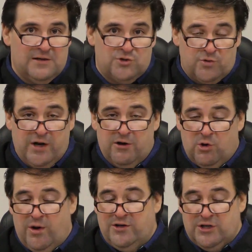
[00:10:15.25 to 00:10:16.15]
So they are
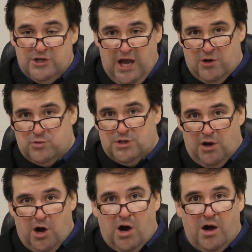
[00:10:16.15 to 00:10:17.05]
going to note
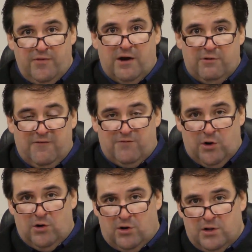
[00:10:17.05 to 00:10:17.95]
on their
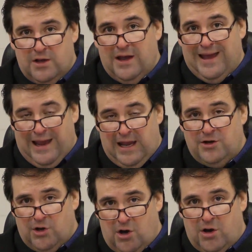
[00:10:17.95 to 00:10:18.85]
referral
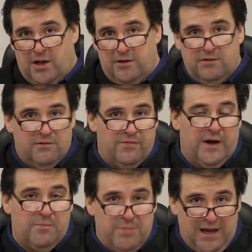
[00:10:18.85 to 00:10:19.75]
and on
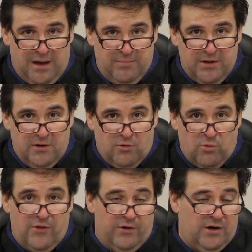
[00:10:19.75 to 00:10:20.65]
their BIP
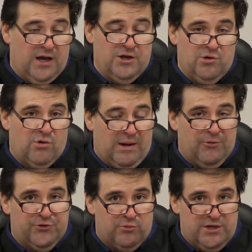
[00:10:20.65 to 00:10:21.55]
whether or not you were
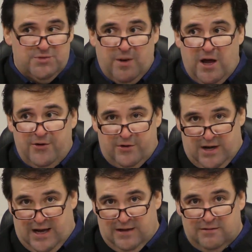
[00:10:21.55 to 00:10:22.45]
able to respond or
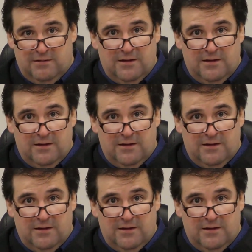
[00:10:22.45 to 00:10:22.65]
not.